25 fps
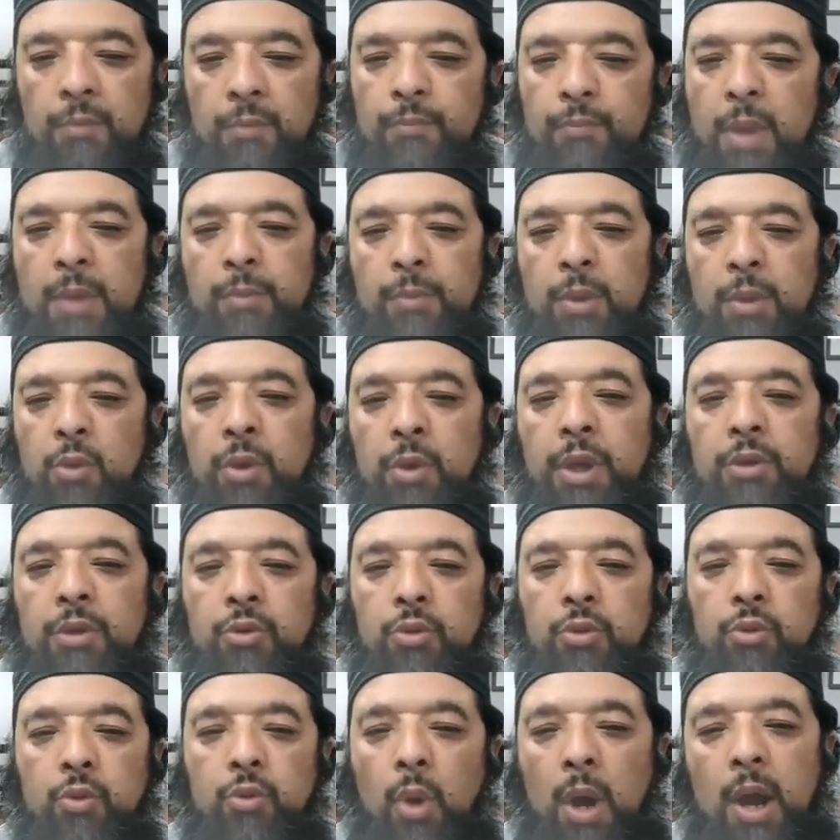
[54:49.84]
maybe you can
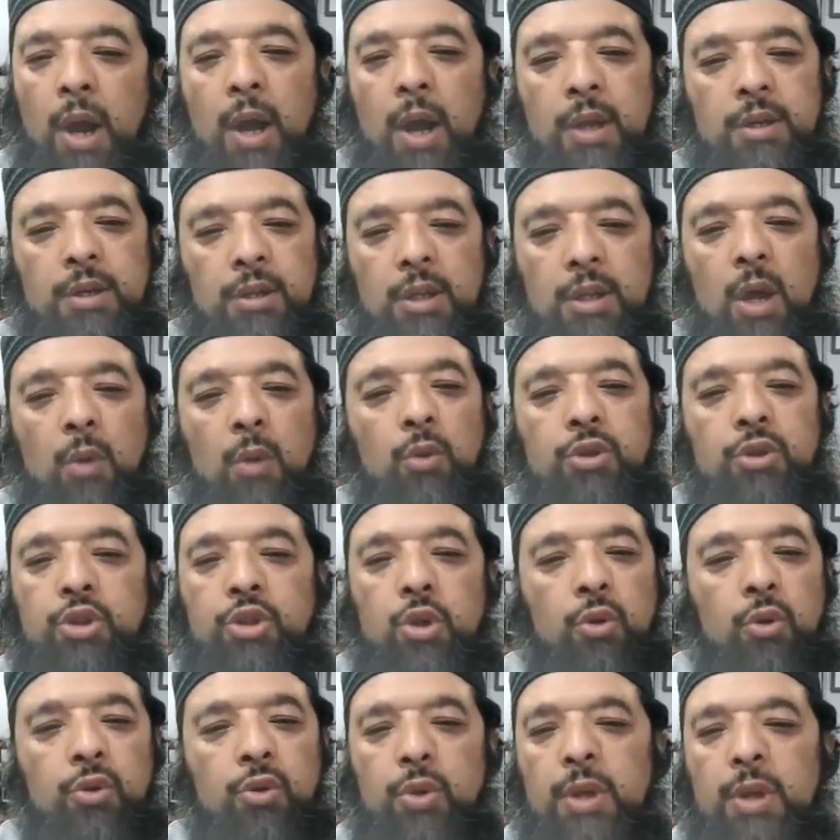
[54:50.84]
do dua and Allah will
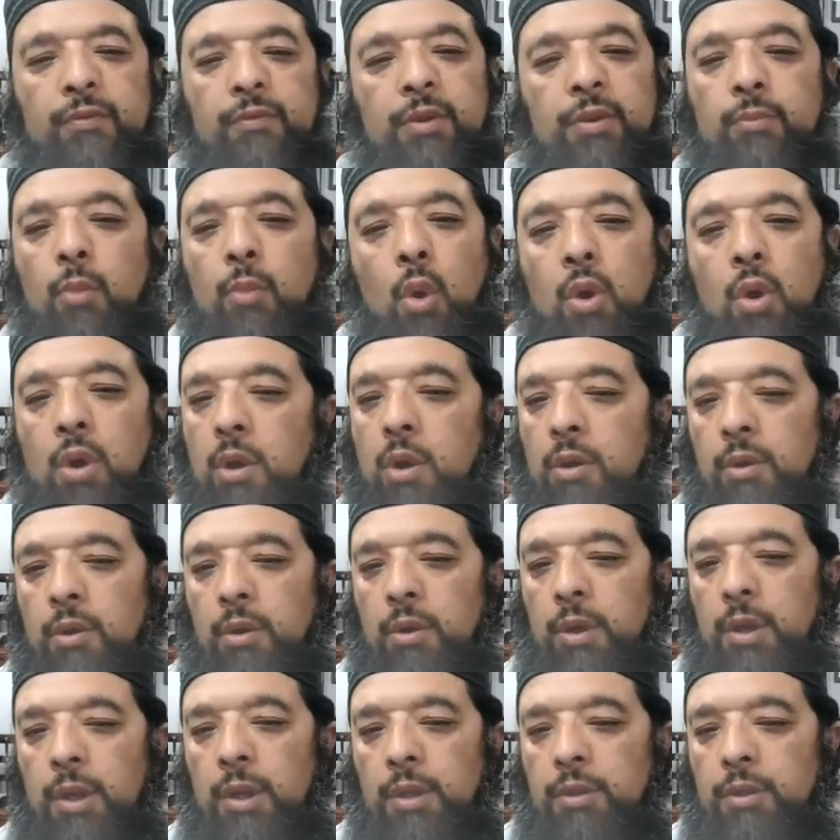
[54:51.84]
show you even more
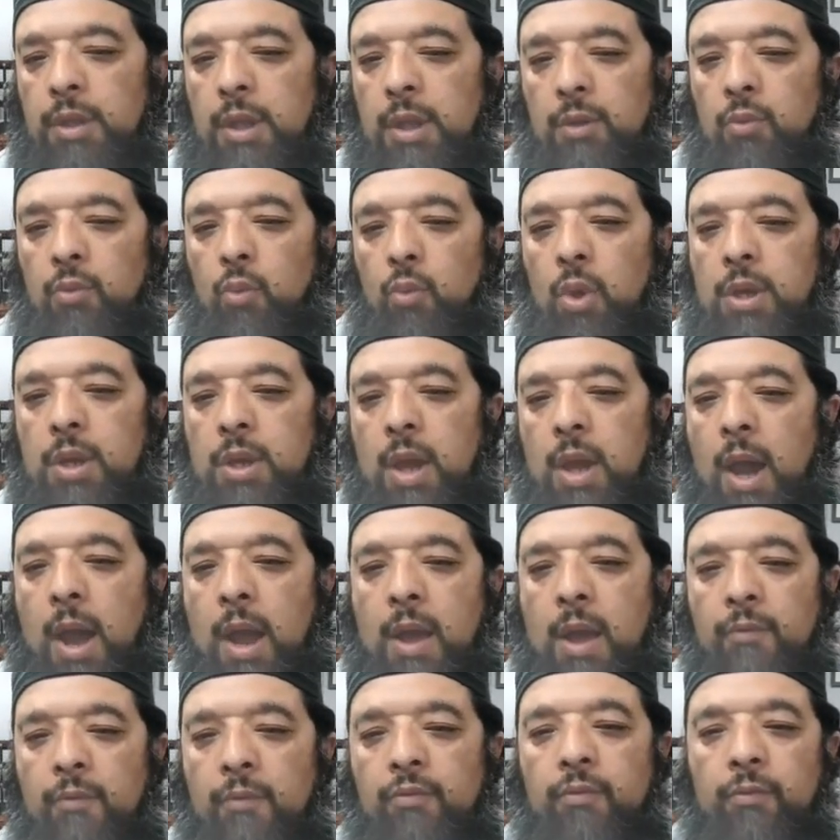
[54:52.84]
than what
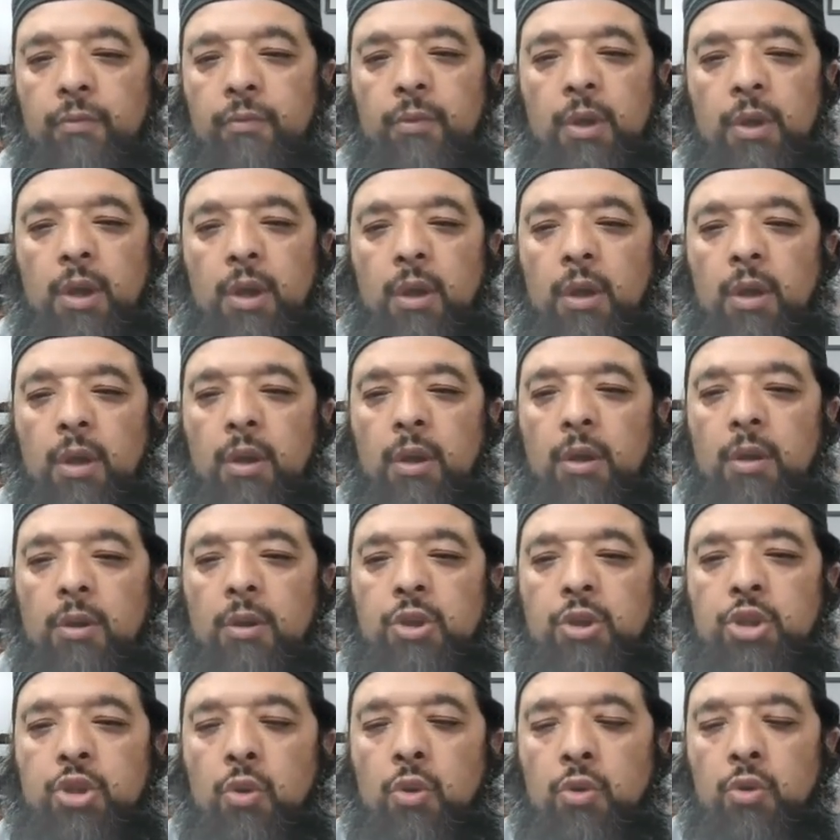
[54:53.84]
I have
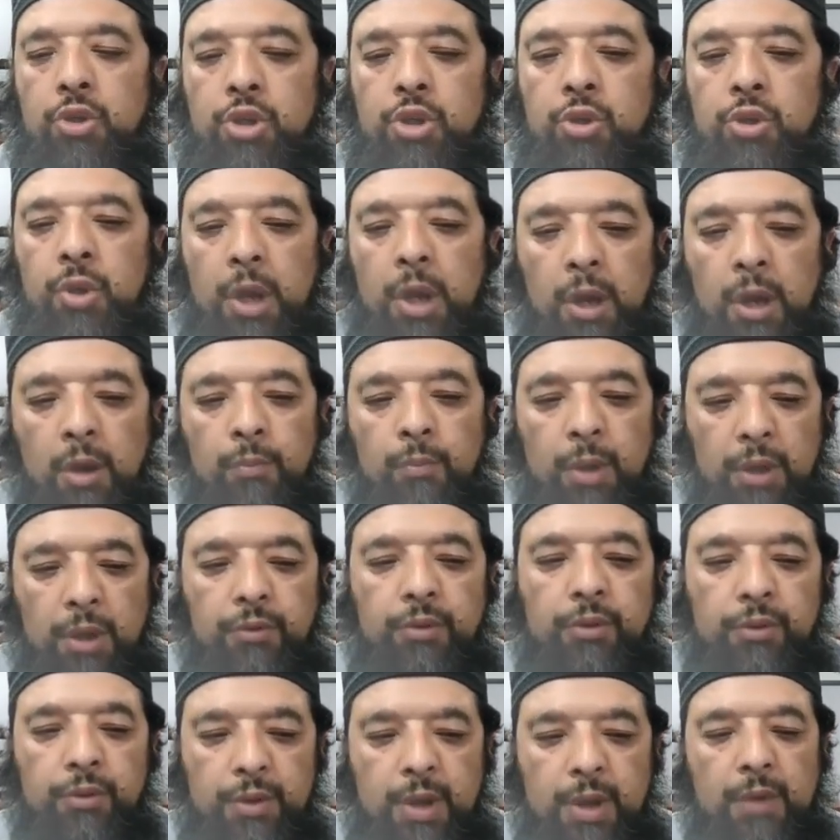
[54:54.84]
showed you here,
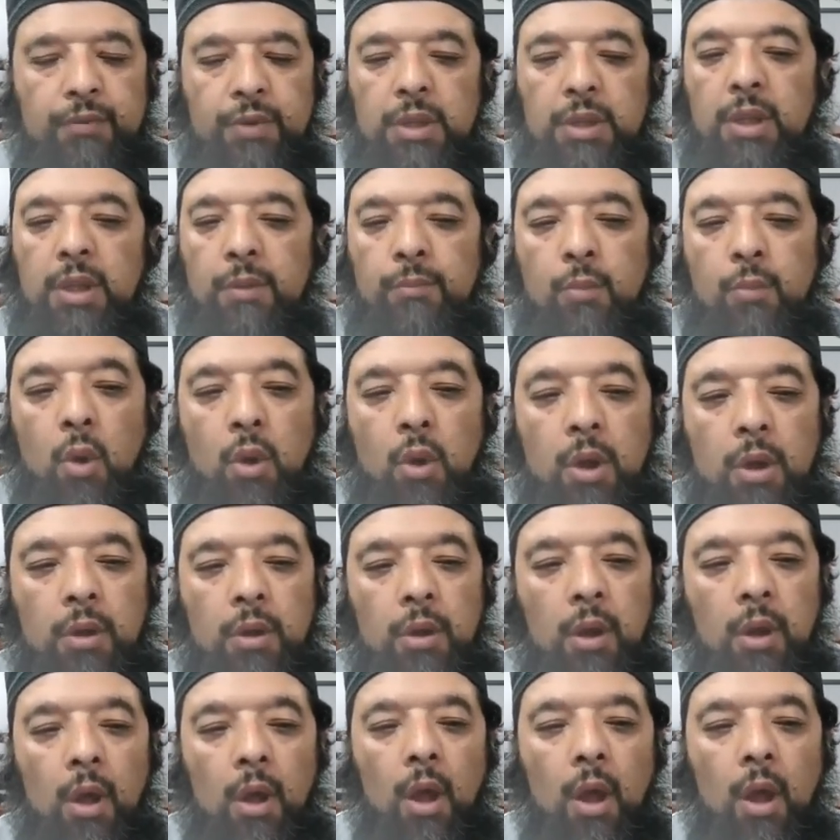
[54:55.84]
because it's definitely more.